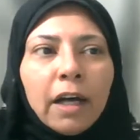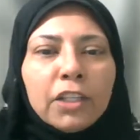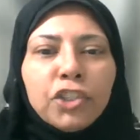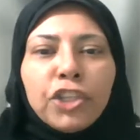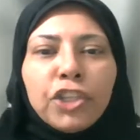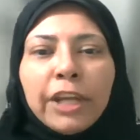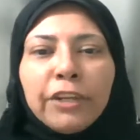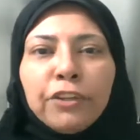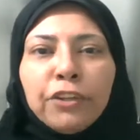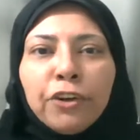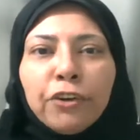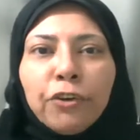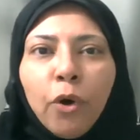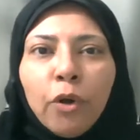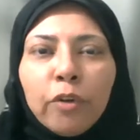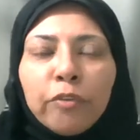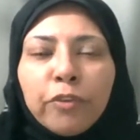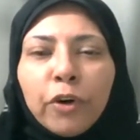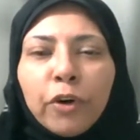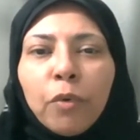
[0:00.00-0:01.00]
a gender
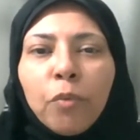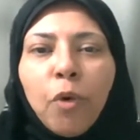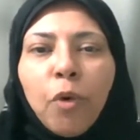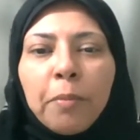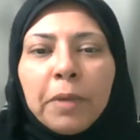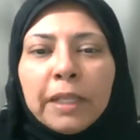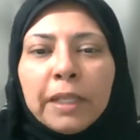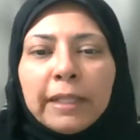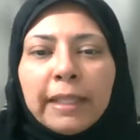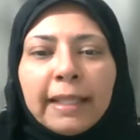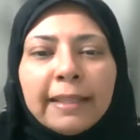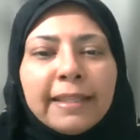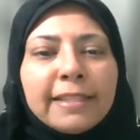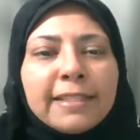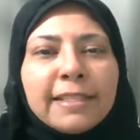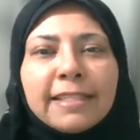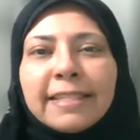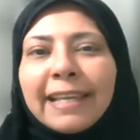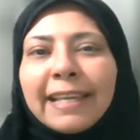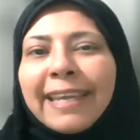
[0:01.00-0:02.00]
role for a woman, that
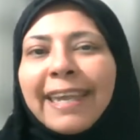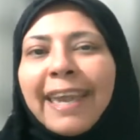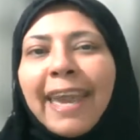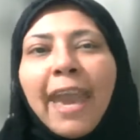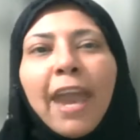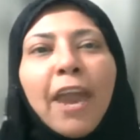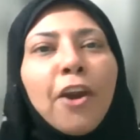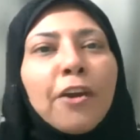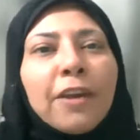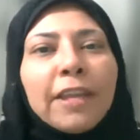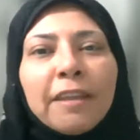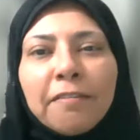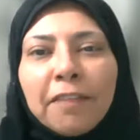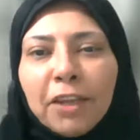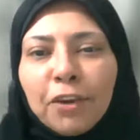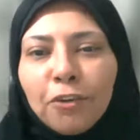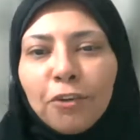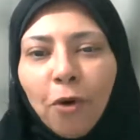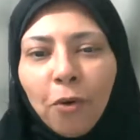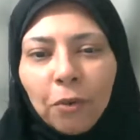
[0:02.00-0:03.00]
this is a
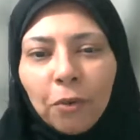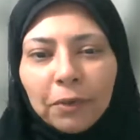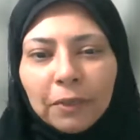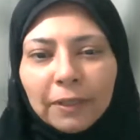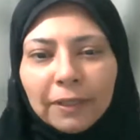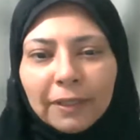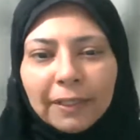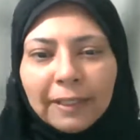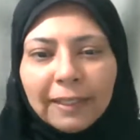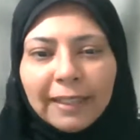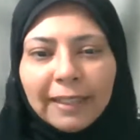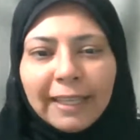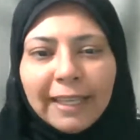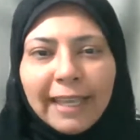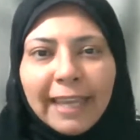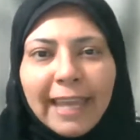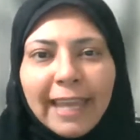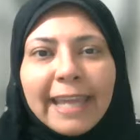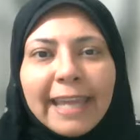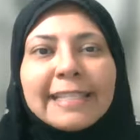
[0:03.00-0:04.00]
caregiving role,
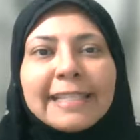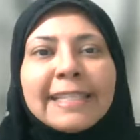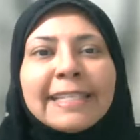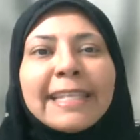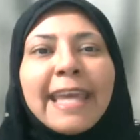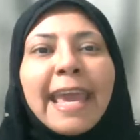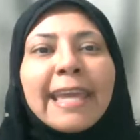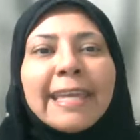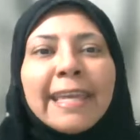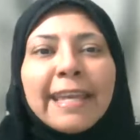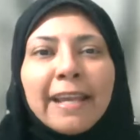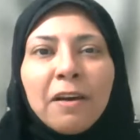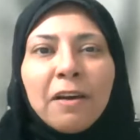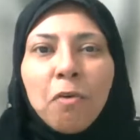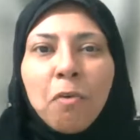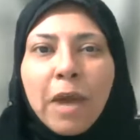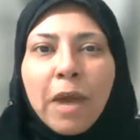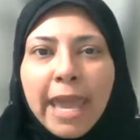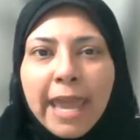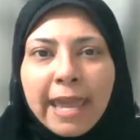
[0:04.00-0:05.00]
is taking
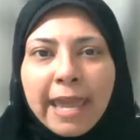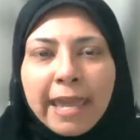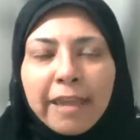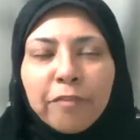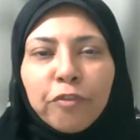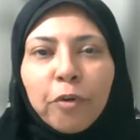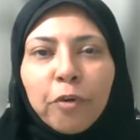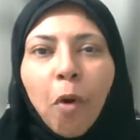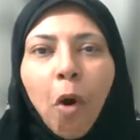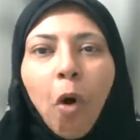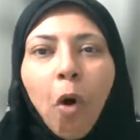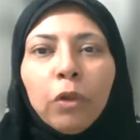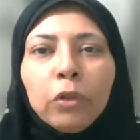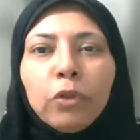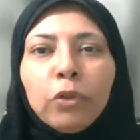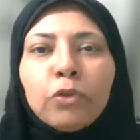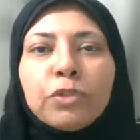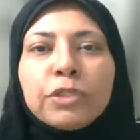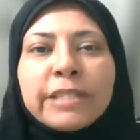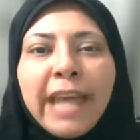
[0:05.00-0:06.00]
away from all
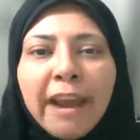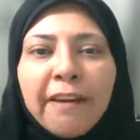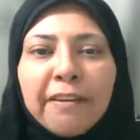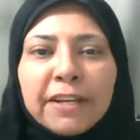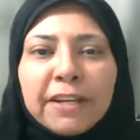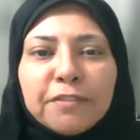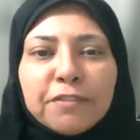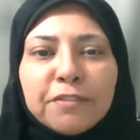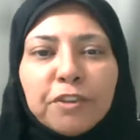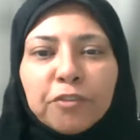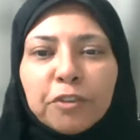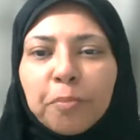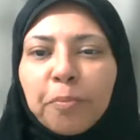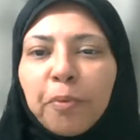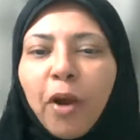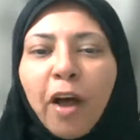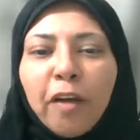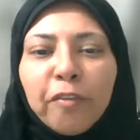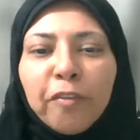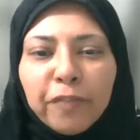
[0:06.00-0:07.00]
those narratives of the
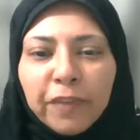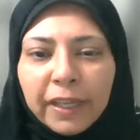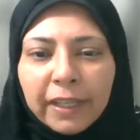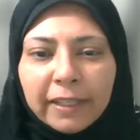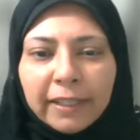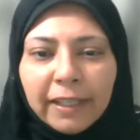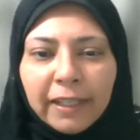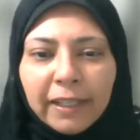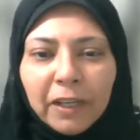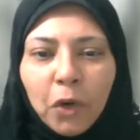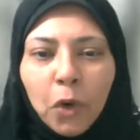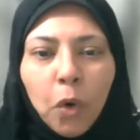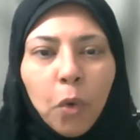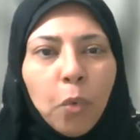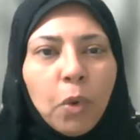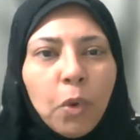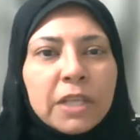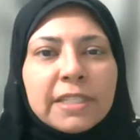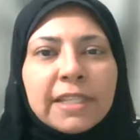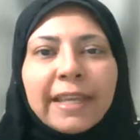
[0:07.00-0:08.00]
Prophet,
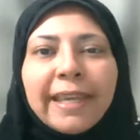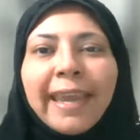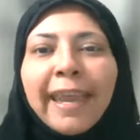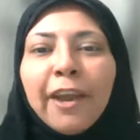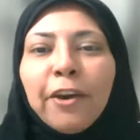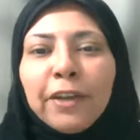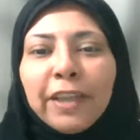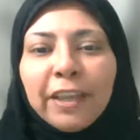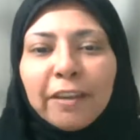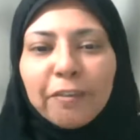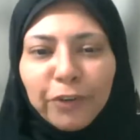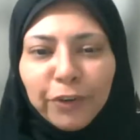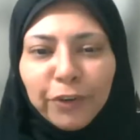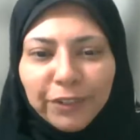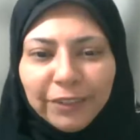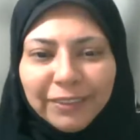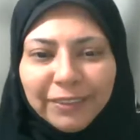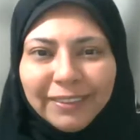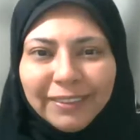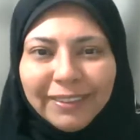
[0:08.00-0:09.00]
who was a caregiver,
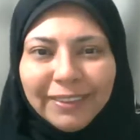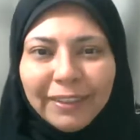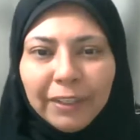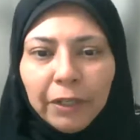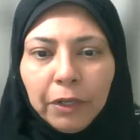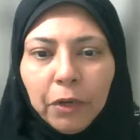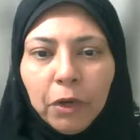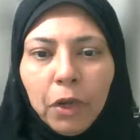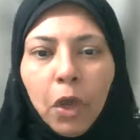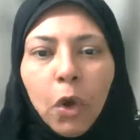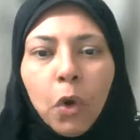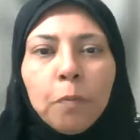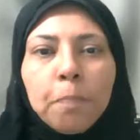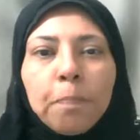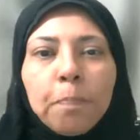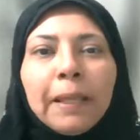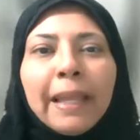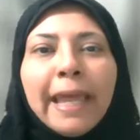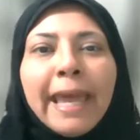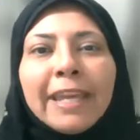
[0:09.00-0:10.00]
who
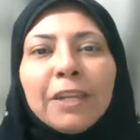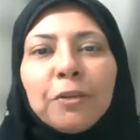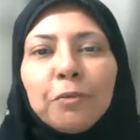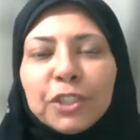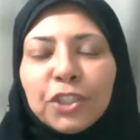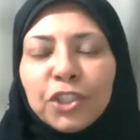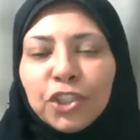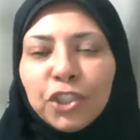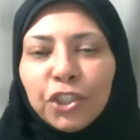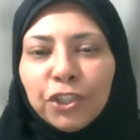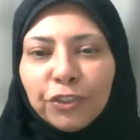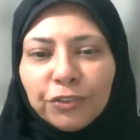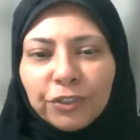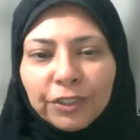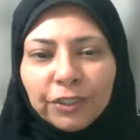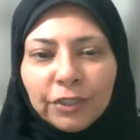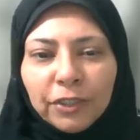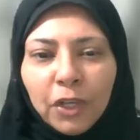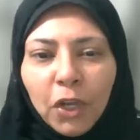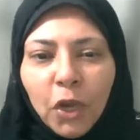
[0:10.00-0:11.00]
played with
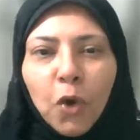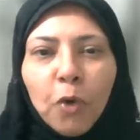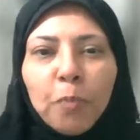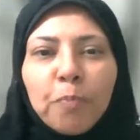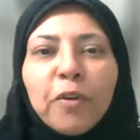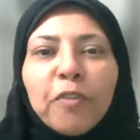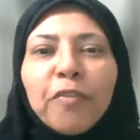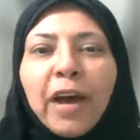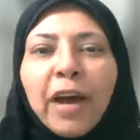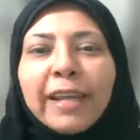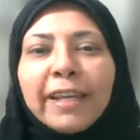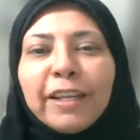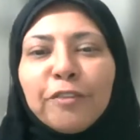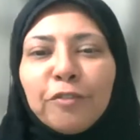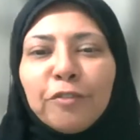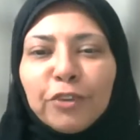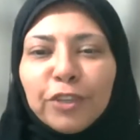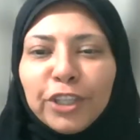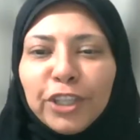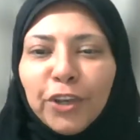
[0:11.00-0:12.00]
children, who
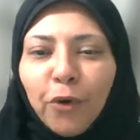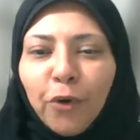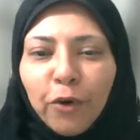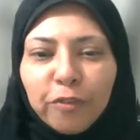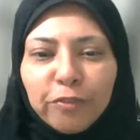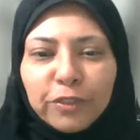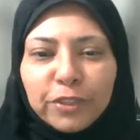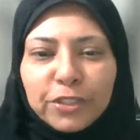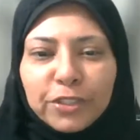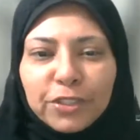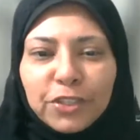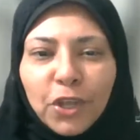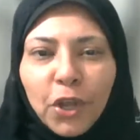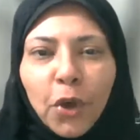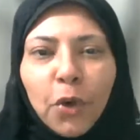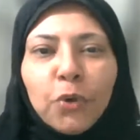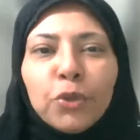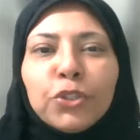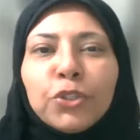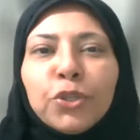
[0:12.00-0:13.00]
provided for the orphans,
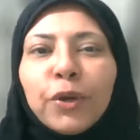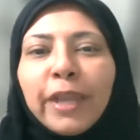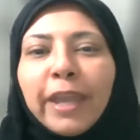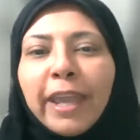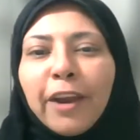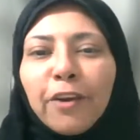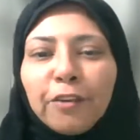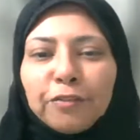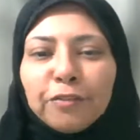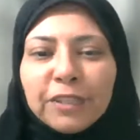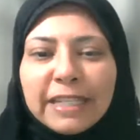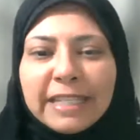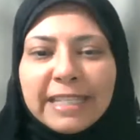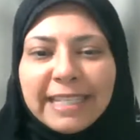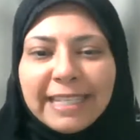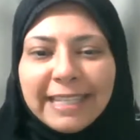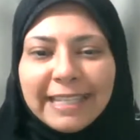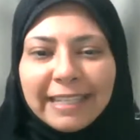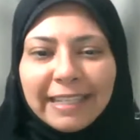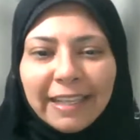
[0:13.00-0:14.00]
who took care of the
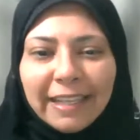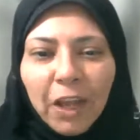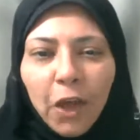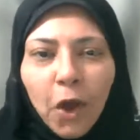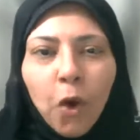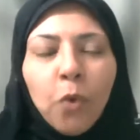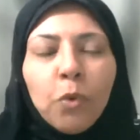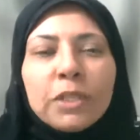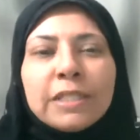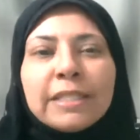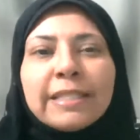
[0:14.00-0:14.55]
needy, who